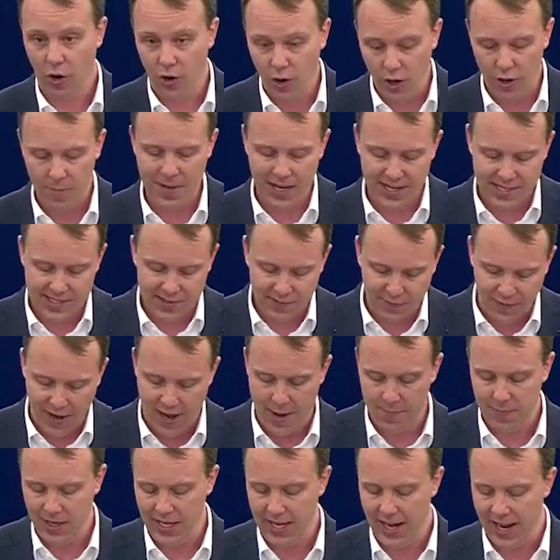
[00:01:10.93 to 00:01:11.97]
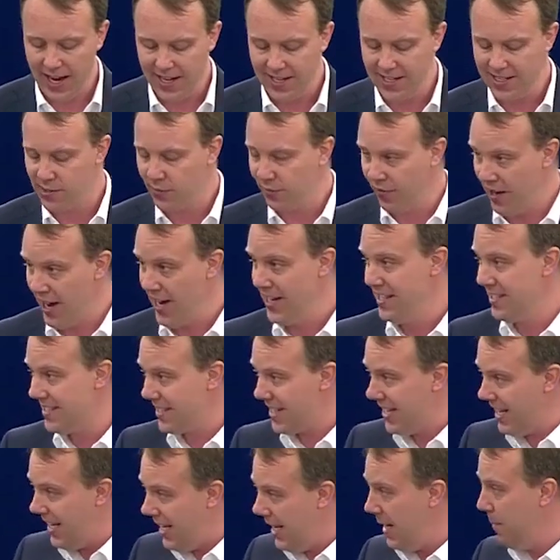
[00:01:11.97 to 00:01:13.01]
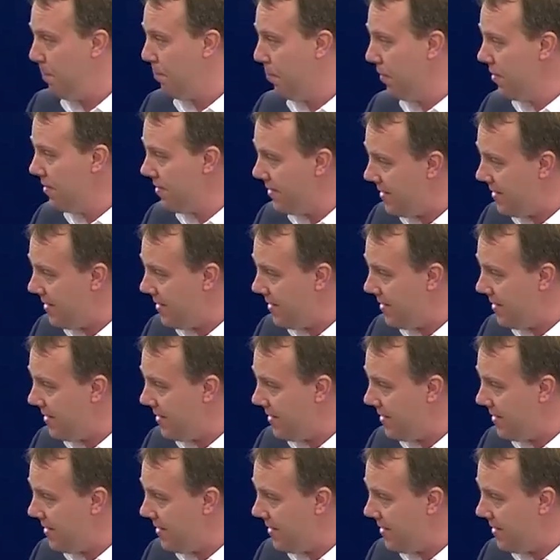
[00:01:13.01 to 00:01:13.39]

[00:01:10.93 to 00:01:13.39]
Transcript: Orban's family and his friends keep